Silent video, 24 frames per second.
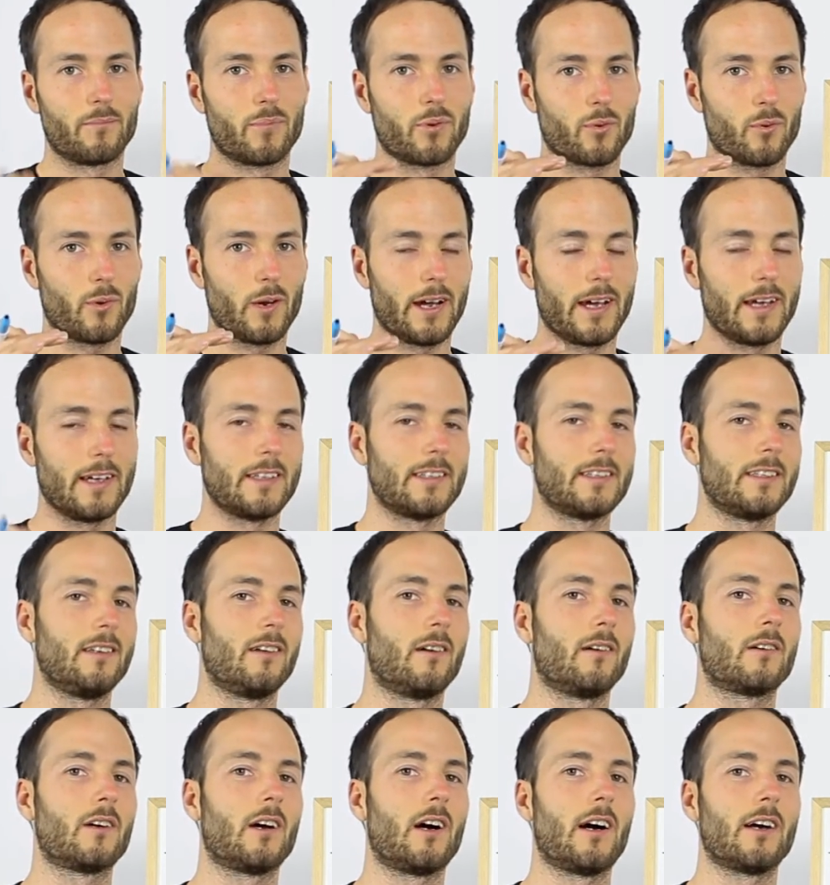price, you
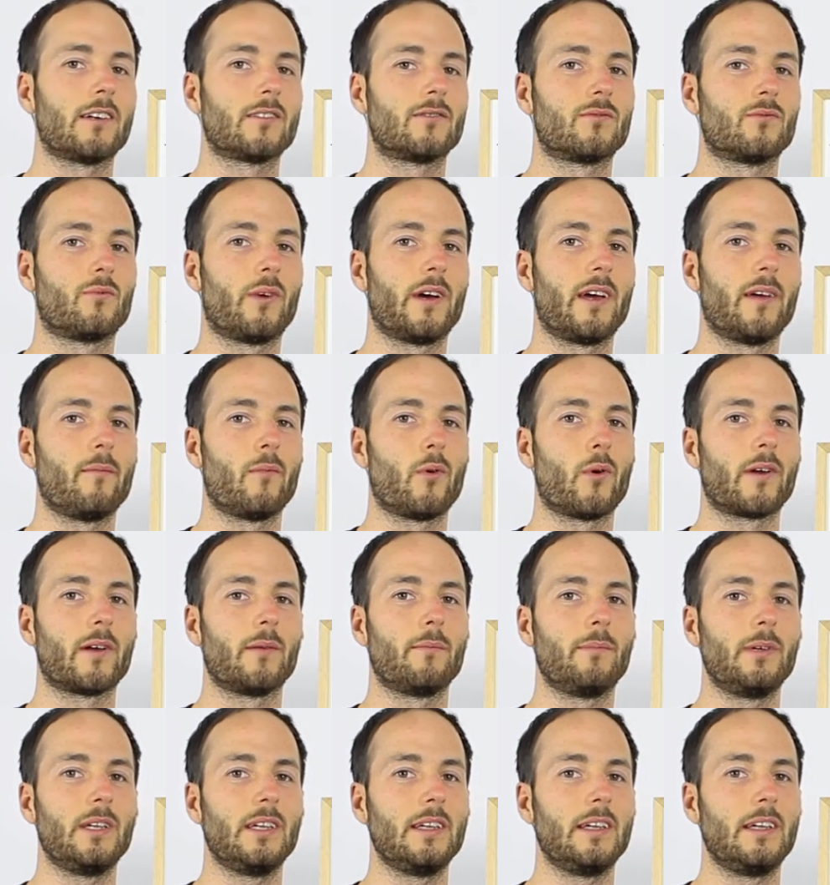know, it costs way more to
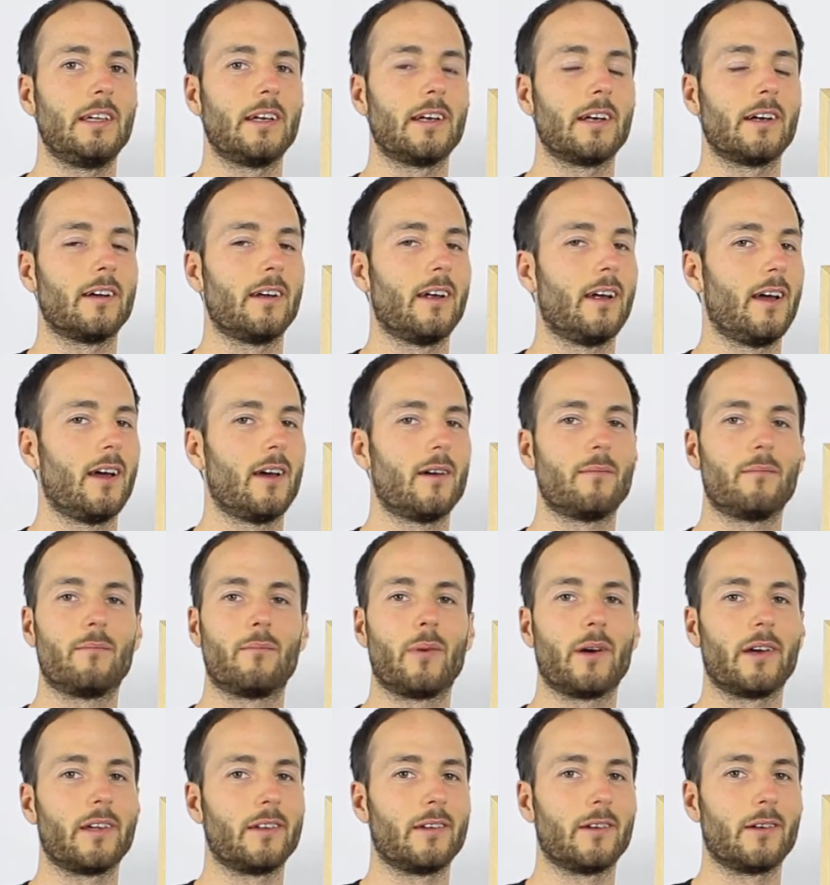be here,
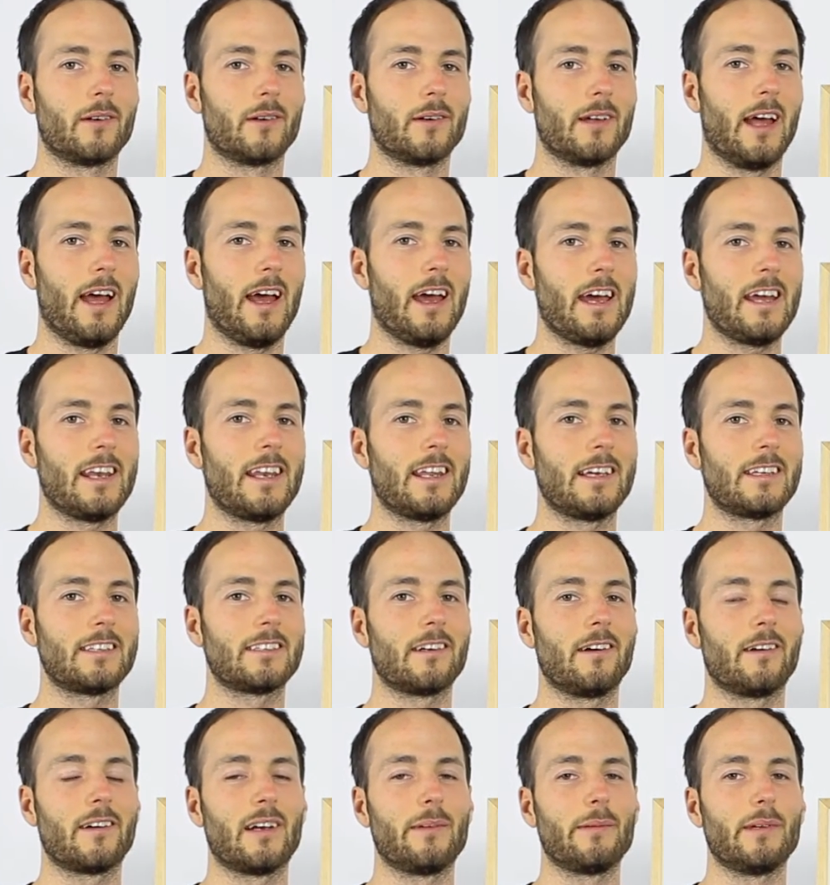but your
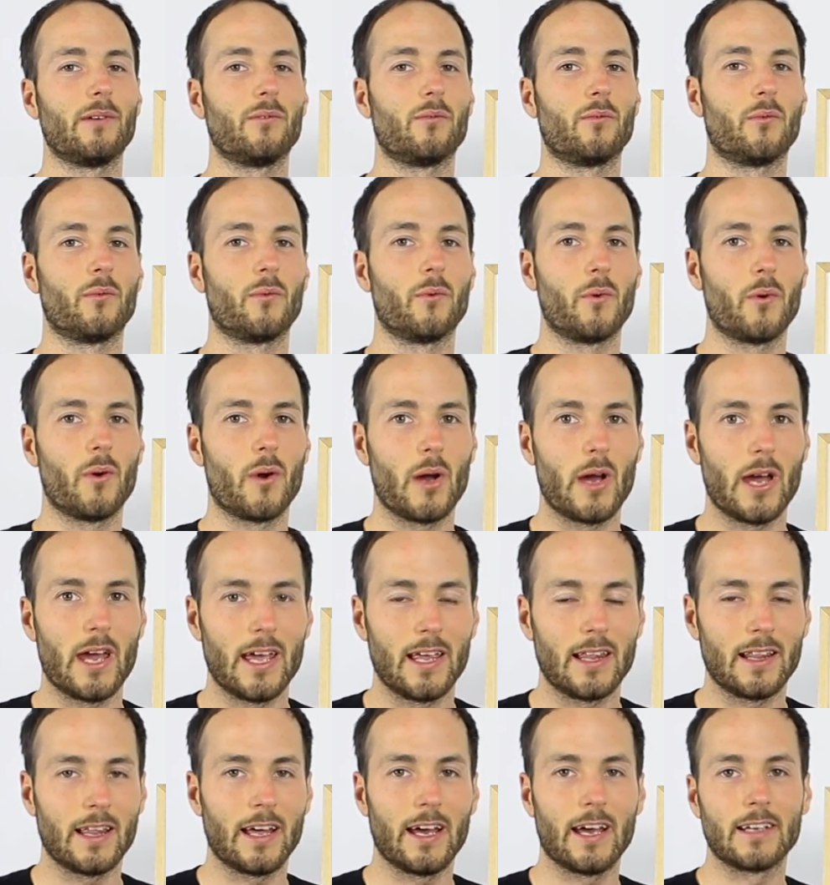headaches are going to be
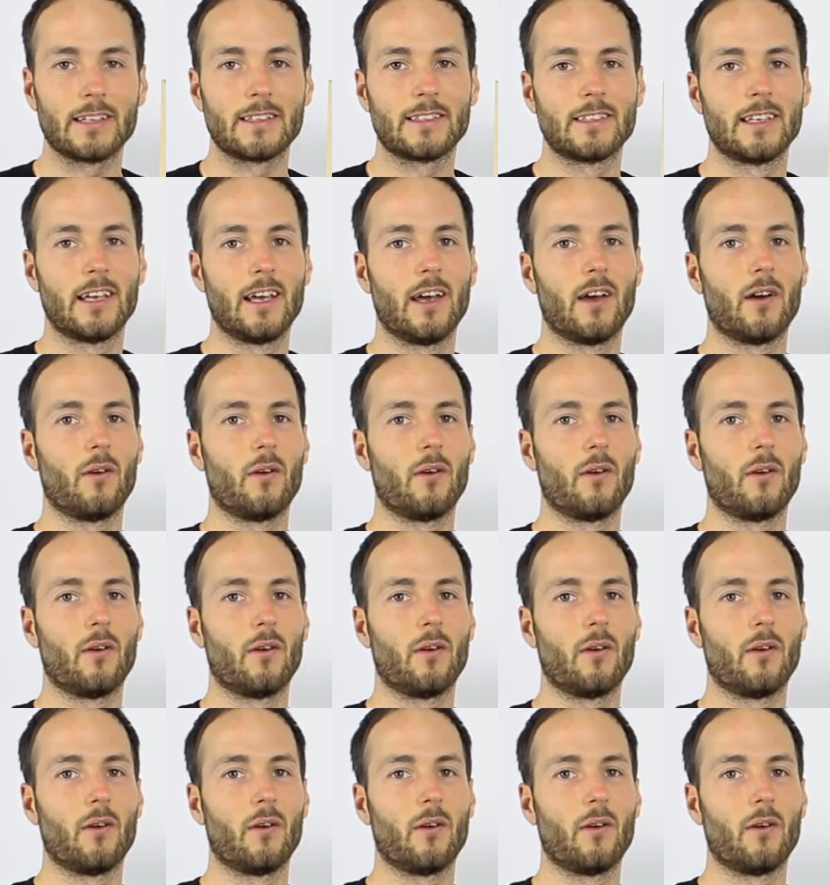way less.